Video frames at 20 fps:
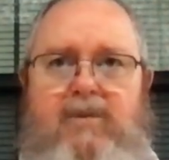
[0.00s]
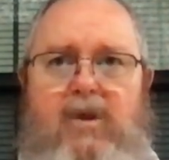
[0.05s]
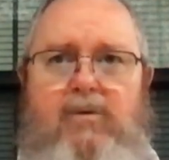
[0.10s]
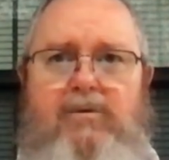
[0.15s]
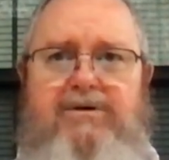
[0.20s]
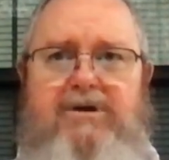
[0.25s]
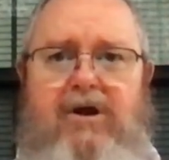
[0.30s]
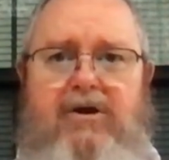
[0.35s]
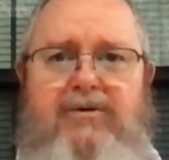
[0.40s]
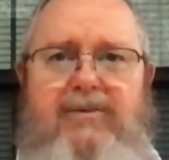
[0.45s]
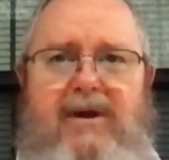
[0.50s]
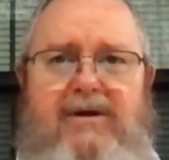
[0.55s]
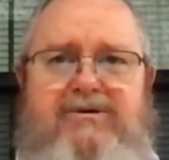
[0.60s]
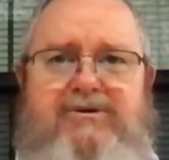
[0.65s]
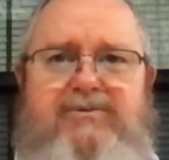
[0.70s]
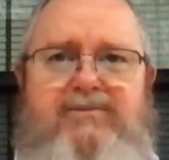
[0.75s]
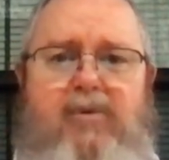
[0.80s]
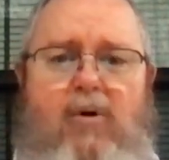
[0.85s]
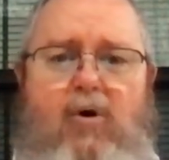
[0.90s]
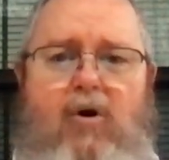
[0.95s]
we talked about
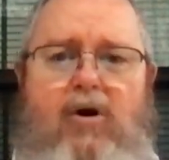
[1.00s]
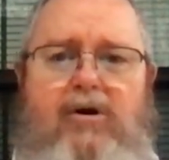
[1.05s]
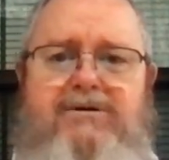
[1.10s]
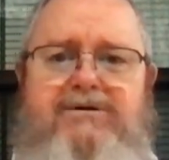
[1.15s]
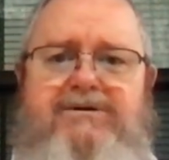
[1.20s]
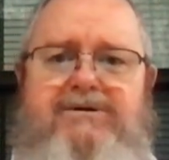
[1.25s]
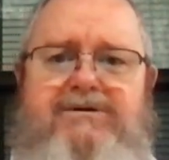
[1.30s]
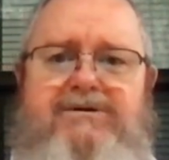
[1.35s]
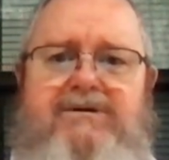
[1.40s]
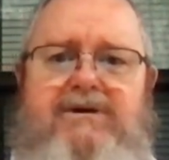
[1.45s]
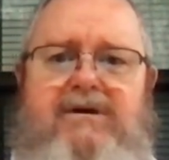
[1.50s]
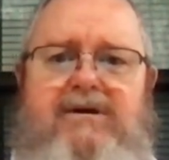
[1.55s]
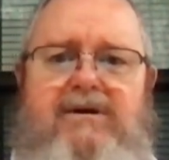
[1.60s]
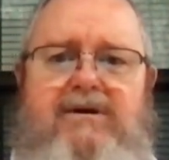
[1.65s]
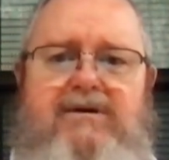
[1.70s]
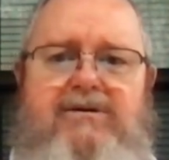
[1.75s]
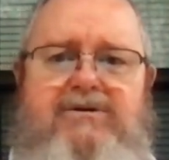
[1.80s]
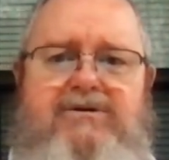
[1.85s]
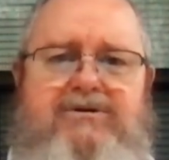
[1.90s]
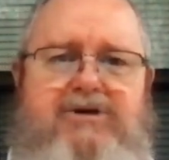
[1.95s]
sports,
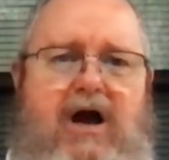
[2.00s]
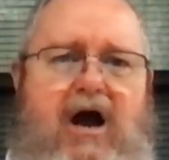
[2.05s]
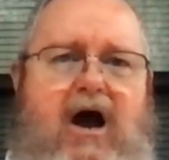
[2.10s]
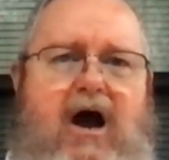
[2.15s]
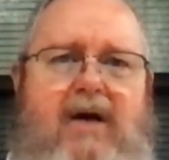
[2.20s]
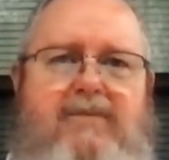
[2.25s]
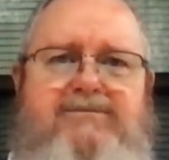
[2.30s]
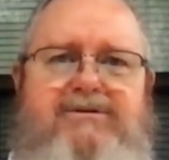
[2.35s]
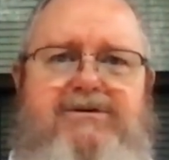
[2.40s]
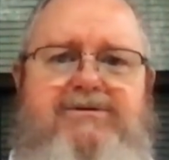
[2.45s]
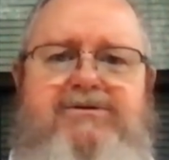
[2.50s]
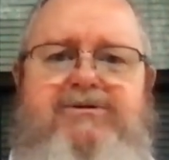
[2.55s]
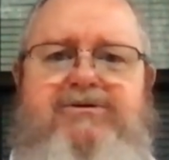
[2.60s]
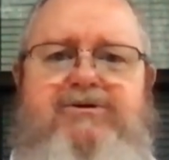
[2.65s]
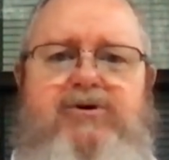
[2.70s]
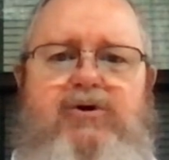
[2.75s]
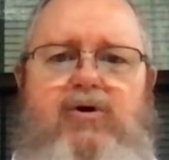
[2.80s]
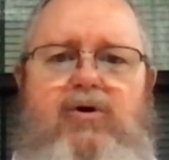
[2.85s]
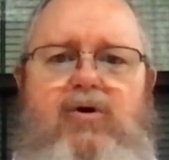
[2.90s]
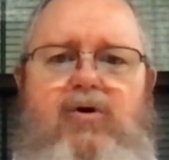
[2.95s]
jobs, and
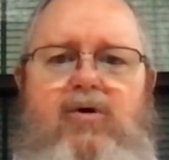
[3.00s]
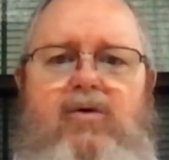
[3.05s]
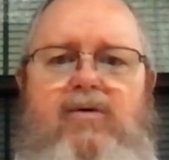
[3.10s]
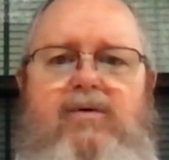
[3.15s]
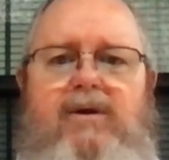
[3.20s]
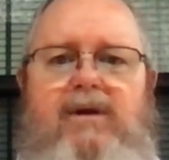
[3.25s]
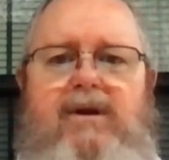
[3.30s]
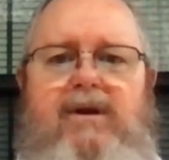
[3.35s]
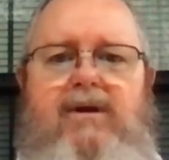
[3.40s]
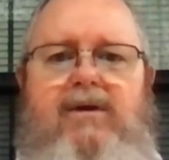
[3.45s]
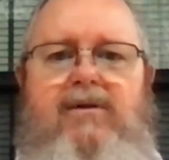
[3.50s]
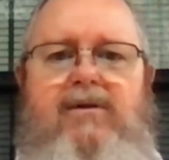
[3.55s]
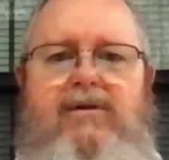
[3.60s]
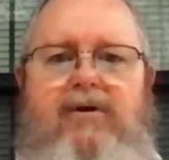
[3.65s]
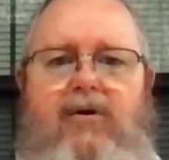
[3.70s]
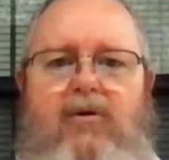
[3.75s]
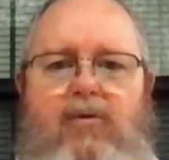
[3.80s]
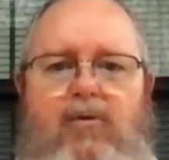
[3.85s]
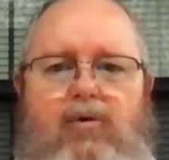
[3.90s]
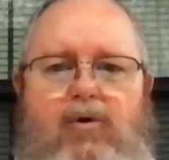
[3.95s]
school.
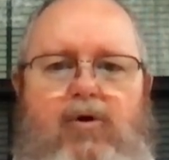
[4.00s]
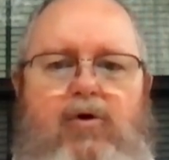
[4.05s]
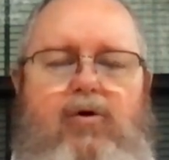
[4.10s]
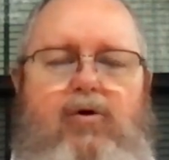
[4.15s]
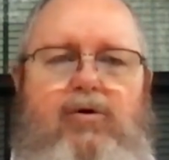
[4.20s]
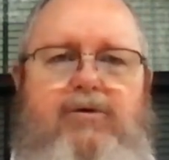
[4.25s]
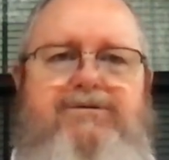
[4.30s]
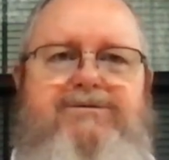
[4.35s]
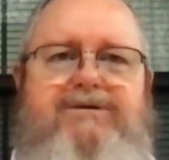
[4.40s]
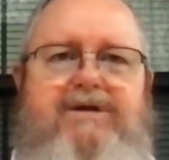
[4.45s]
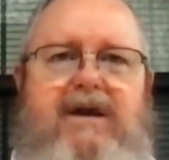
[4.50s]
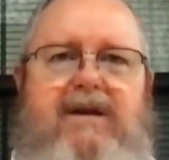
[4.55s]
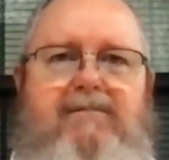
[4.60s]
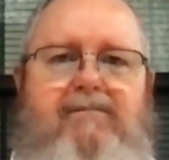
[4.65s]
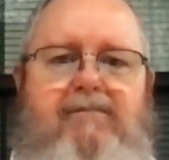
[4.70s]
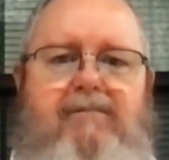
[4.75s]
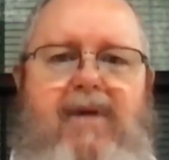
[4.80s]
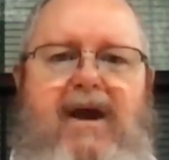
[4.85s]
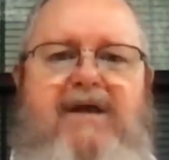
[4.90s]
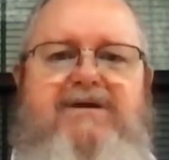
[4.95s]
There are rules
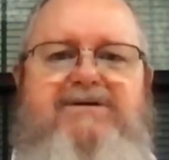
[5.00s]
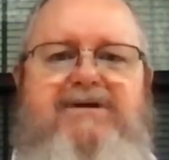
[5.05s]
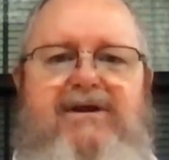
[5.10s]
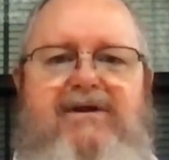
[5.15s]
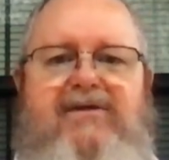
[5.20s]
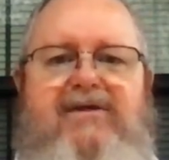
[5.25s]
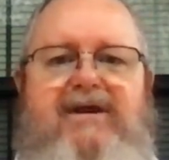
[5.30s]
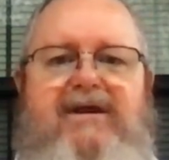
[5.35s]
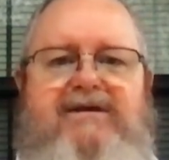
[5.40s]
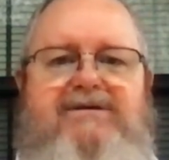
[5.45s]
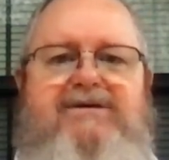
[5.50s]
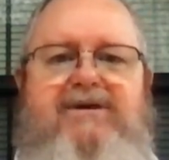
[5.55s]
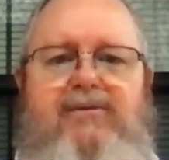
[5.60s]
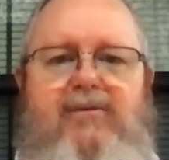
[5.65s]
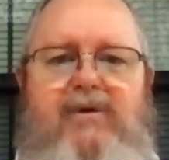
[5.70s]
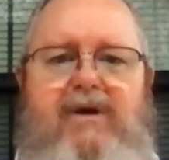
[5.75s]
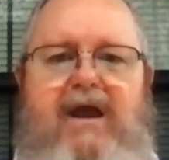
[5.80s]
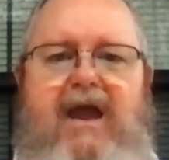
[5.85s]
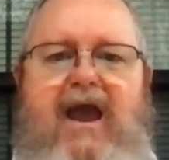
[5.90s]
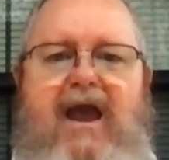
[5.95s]
and basic things
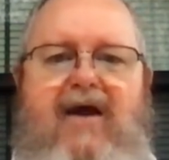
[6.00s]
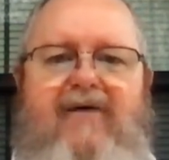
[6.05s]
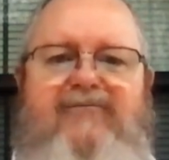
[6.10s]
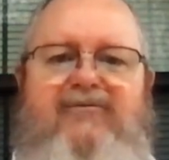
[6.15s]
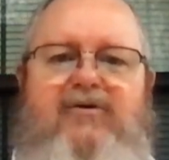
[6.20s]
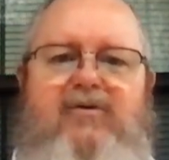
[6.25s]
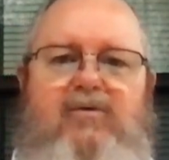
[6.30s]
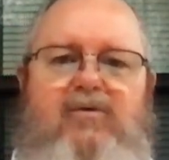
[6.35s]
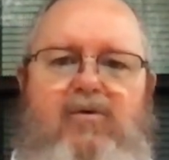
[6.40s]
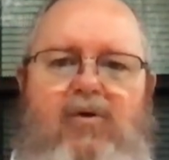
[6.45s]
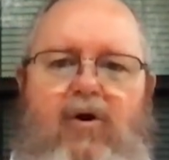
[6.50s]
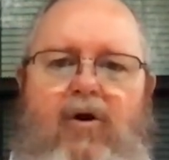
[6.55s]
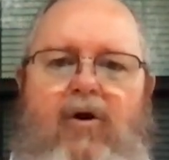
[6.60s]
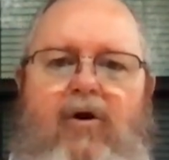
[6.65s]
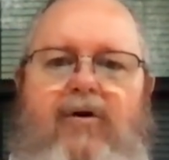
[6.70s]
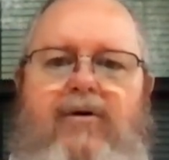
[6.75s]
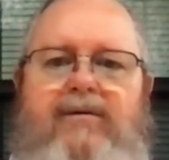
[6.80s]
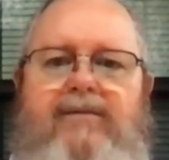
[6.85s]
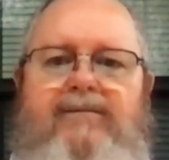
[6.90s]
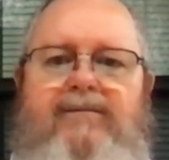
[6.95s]
that we have to
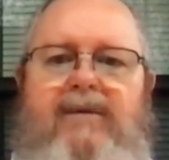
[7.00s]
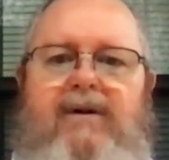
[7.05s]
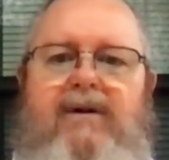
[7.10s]
learn.